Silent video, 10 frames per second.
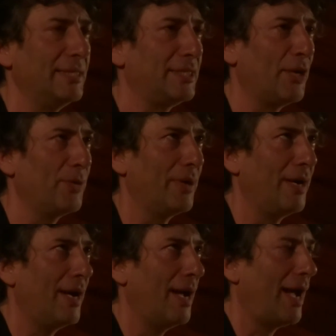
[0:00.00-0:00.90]
So
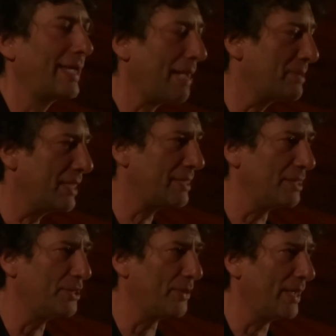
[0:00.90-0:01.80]
I came to
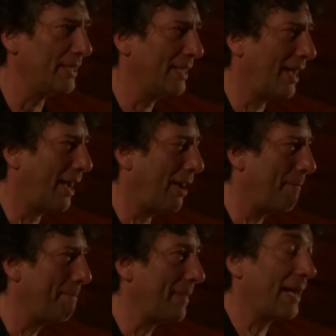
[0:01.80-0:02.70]
listen to it,
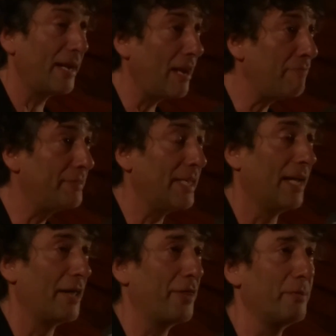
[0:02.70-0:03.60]
and I loved it. I
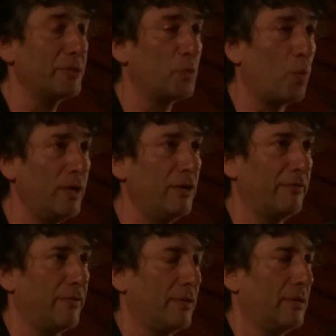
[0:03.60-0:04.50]
thought it was
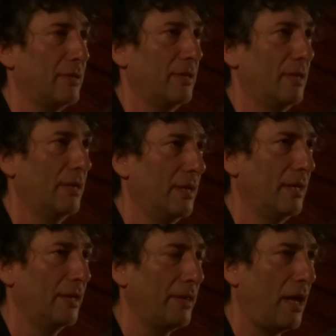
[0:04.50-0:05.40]
wonderful.
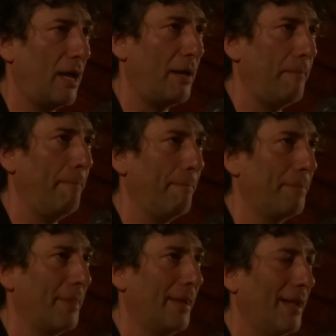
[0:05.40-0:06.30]
And
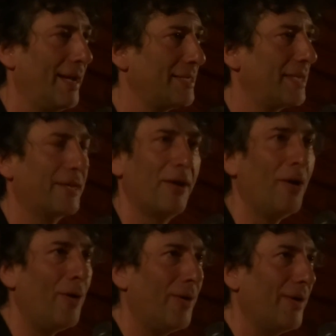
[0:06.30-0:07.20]
I started going,
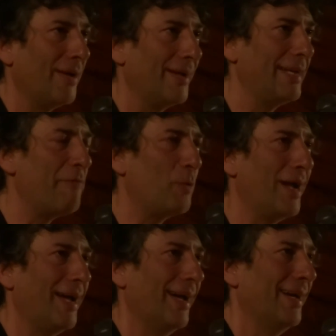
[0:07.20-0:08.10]
oh,
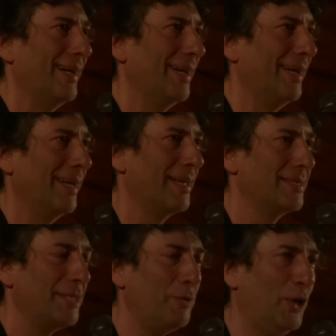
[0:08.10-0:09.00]
Neverwhere,
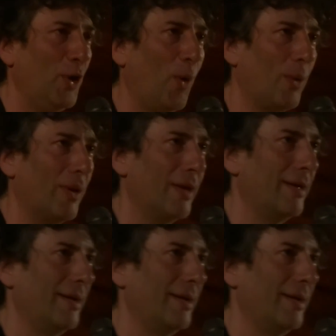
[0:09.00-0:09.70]
so cool.